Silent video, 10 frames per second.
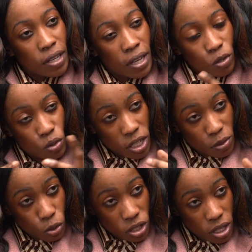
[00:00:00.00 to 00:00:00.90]
Yeah, so that's
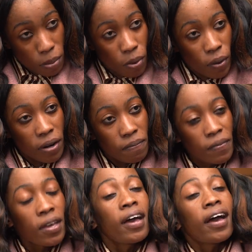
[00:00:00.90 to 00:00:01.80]
point number one.
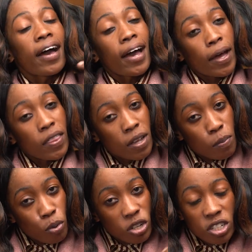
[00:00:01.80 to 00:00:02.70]
Then
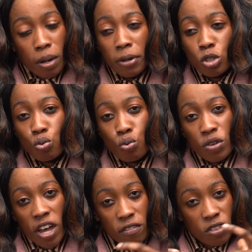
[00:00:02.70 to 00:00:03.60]
point number two,
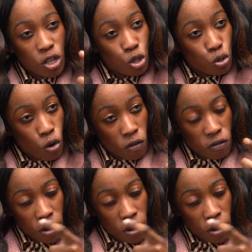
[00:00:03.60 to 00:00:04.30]
we have the issue of